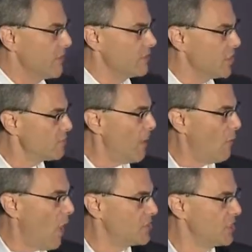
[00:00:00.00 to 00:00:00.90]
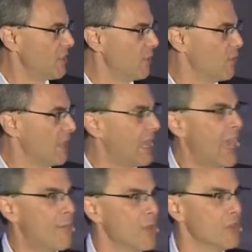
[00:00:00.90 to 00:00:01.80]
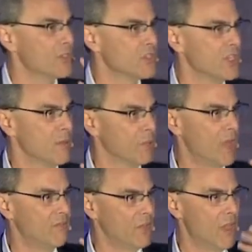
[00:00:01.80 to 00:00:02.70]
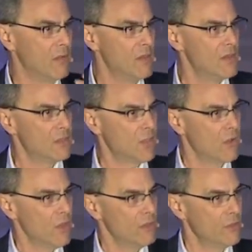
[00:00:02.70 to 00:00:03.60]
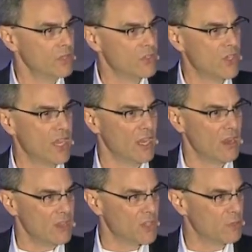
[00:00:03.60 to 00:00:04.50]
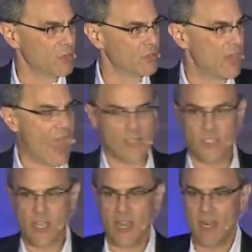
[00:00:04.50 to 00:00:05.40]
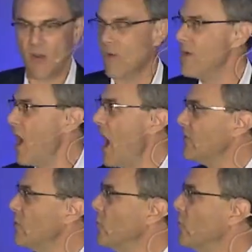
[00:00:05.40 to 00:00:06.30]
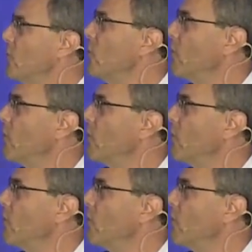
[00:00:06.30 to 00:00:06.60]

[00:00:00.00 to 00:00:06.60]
just by watching someone through a camera, you can see their blood flow. So you can see, is this person agitated or not? So soon